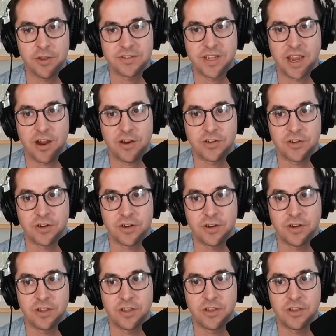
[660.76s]

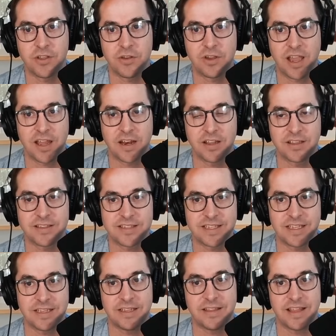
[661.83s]
character, you kind of
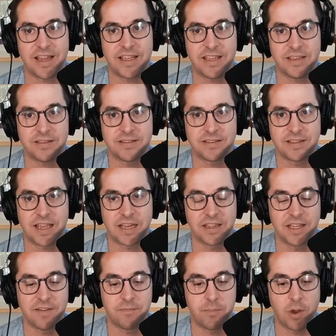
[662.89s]
see that he's kind of
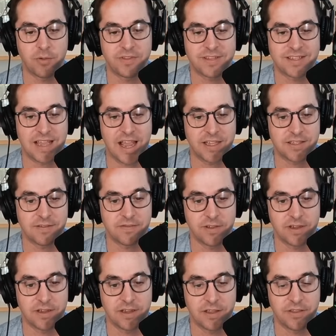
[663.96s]
lived both sides of
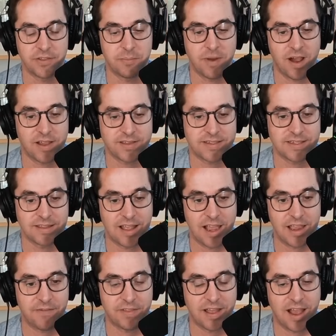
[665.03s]
the the Boston
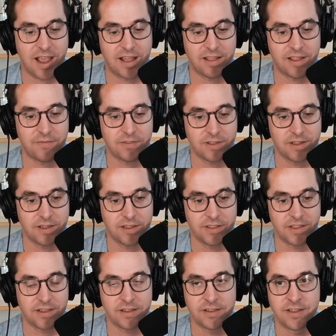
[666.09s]
life and the high life and
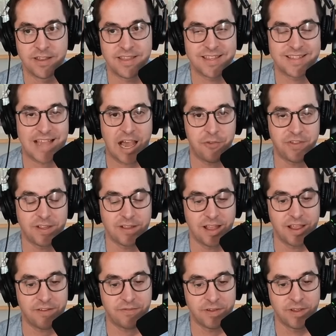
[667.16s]
the the yeah.
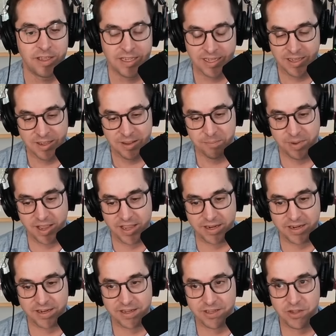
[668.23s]
life, but
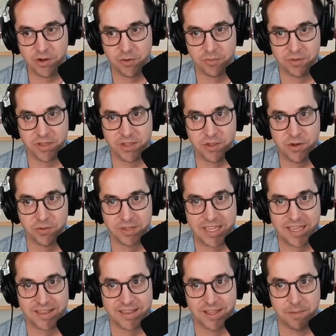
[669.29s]
you don't you don't
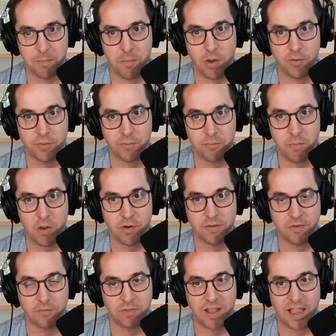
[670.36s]
get the mo- motive
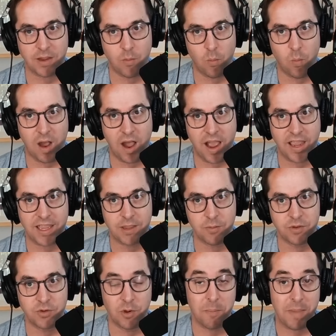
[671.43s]
of like why he
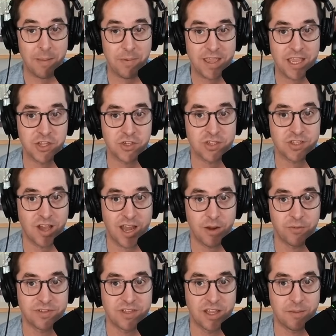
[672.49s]
would do it. Maybe he just thought it
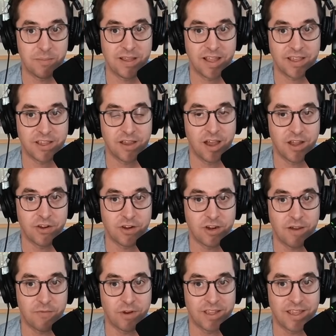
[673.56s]
was going to be like an
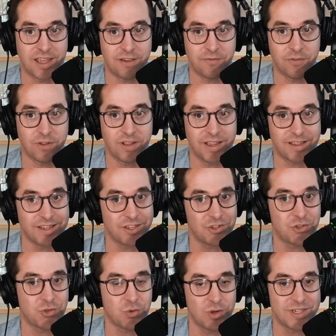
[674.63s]
undercover gig for like a
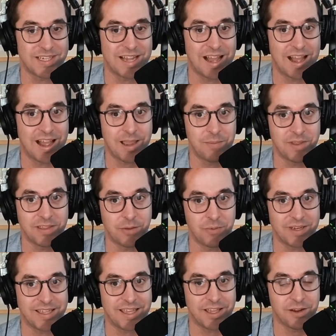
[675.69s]
short time, and they
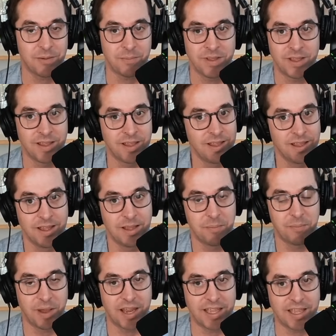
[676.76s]
would get him,
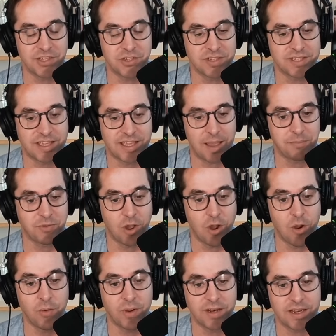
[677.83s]
but it just kept
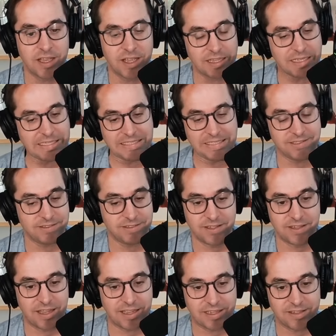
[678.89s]
going uh, it, like